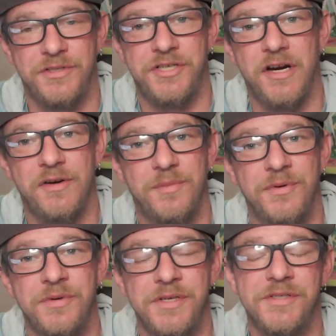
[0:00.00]
checkered
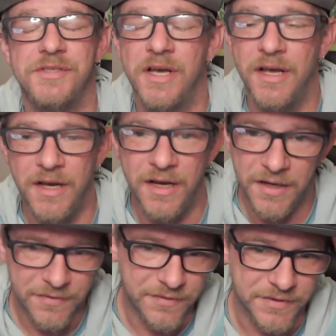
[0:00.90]
buoys,
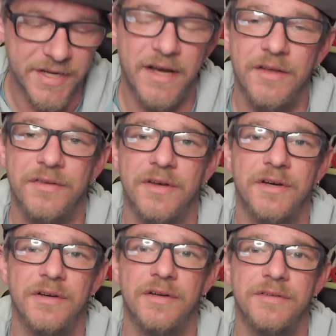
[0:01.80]

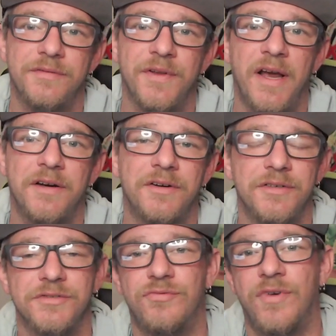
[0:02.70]
the
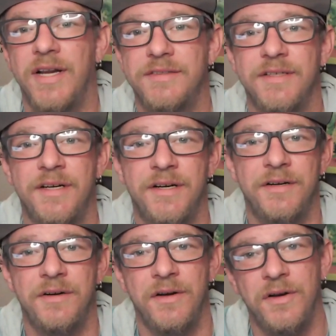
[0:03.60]
flagger is right
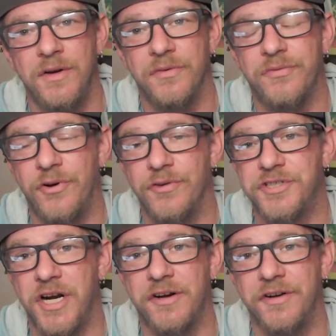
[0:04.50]
there throwing the
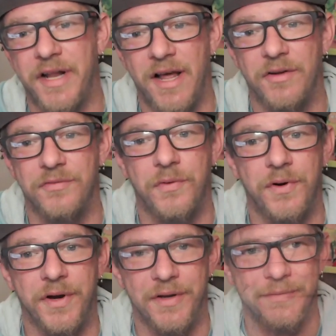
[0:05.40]
checker down
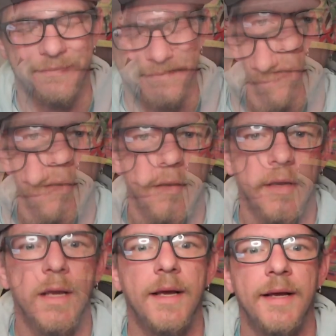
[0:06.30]
for you.
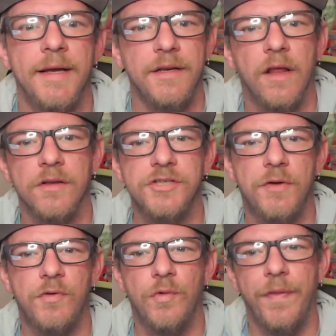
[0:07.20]
Now let's
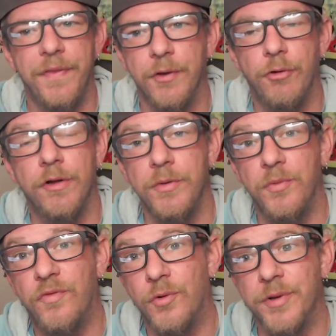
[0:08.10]
cover one thing quickly
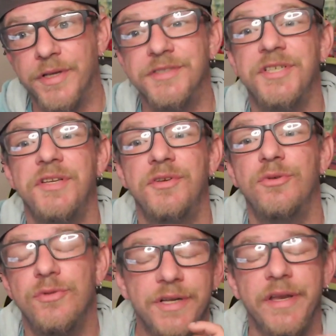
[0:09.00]
before we
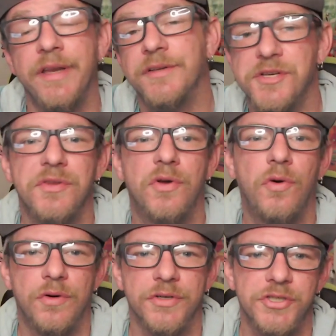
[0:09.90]
continue into the
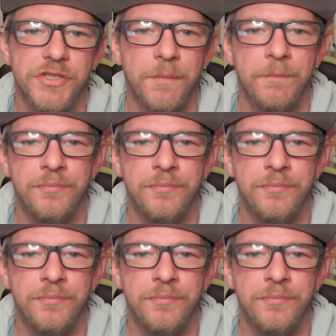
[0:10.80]
course.